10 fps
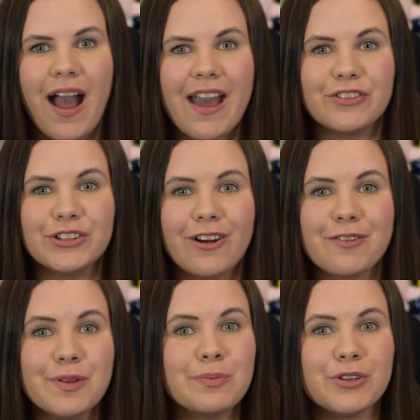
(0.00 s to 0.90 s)
I have a lot
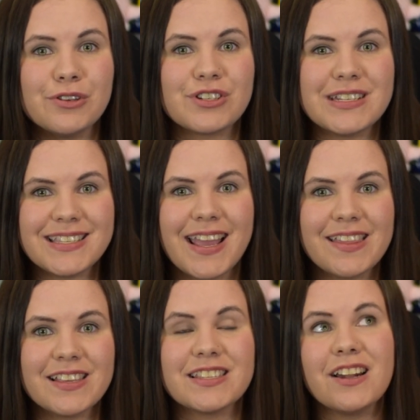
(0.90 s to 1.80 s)
of people usually
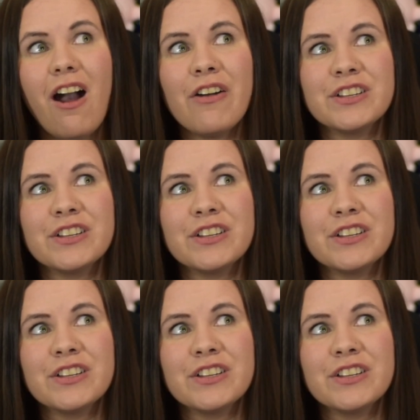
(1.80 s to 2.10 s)
saying this, that, oh,